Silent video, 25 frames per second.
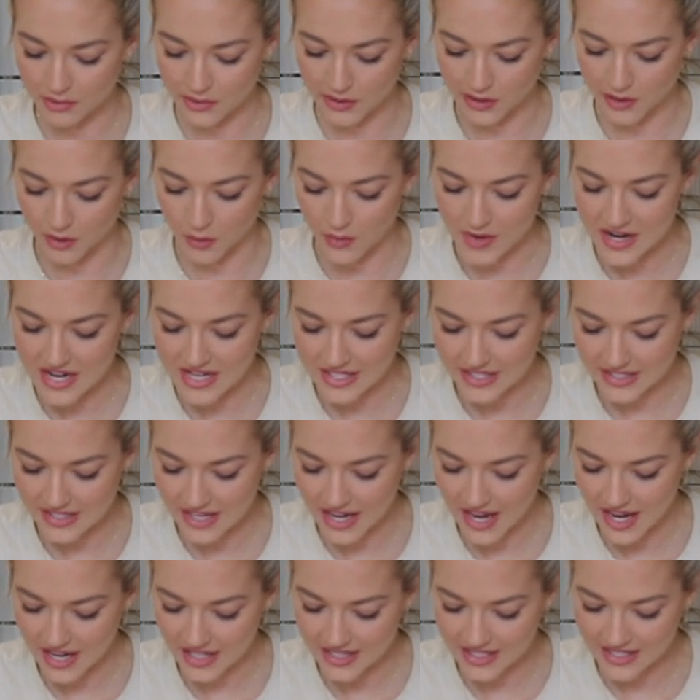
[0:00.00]
bluey
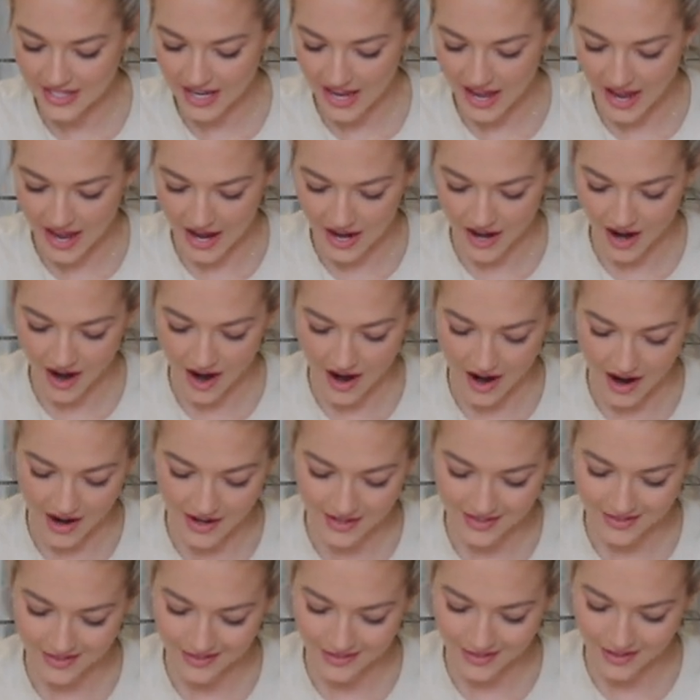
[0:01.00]
set, and I
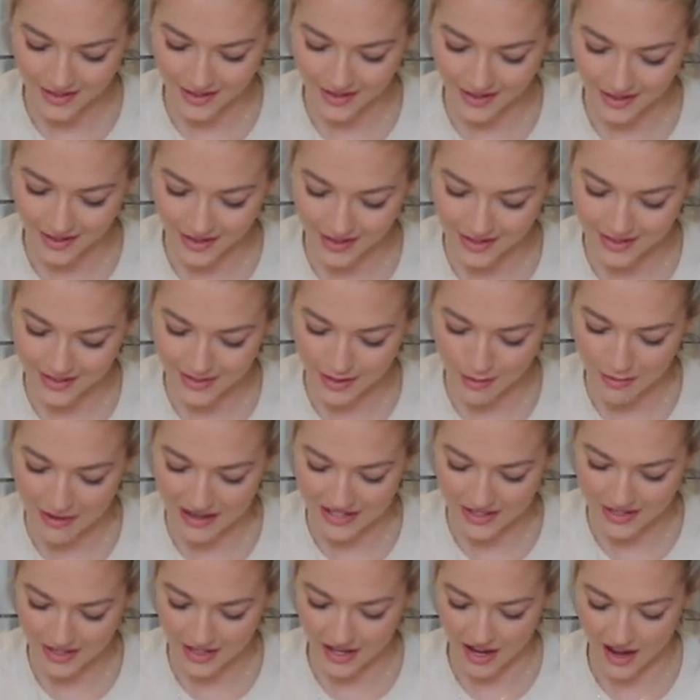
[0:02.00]
just think it is the
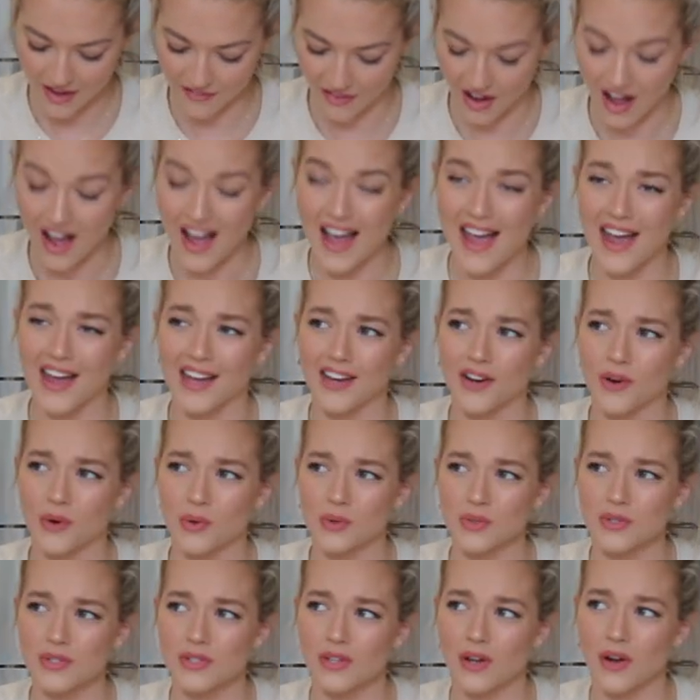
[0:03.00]
best thing ever. And
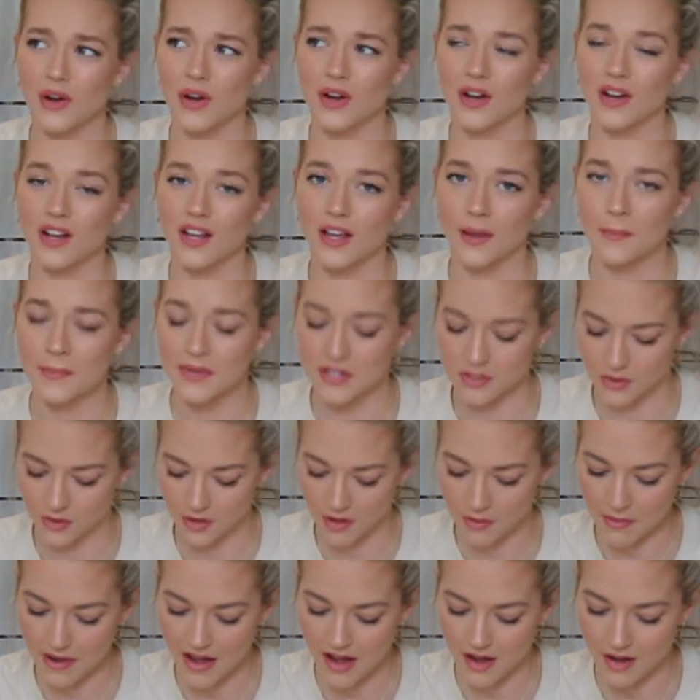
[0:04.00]
also, can we talk
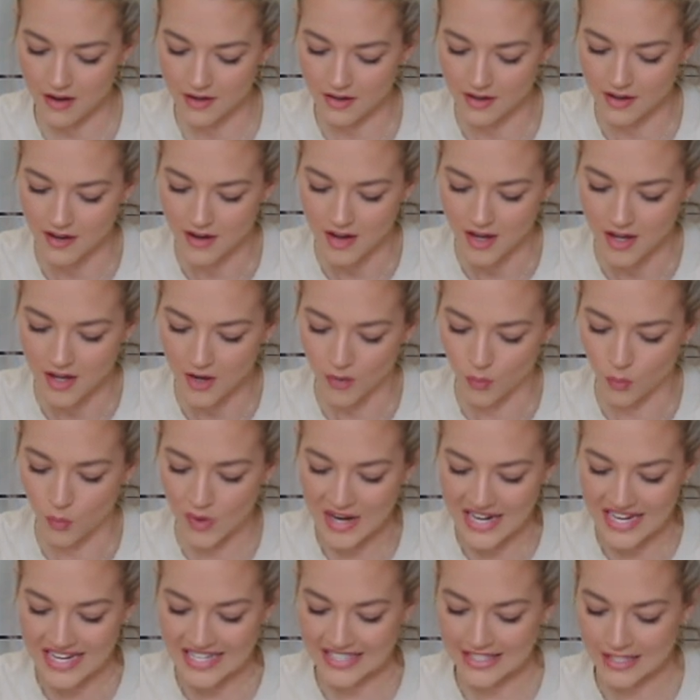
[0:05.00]
about
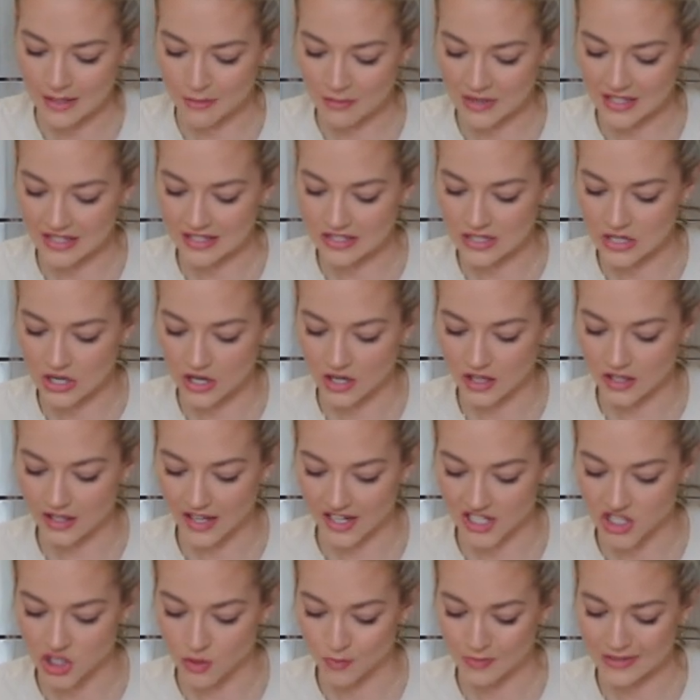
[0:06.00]
Whitney Simmons' new
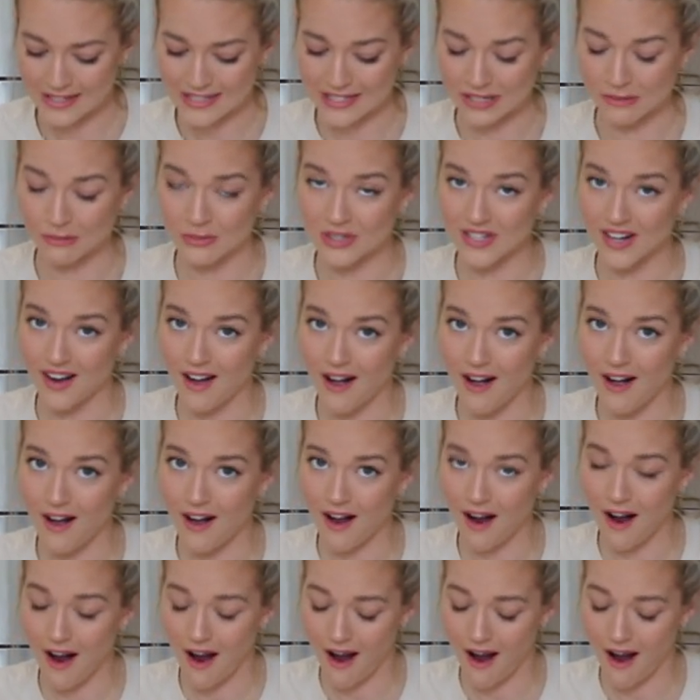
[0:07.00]
collection with Gymshark?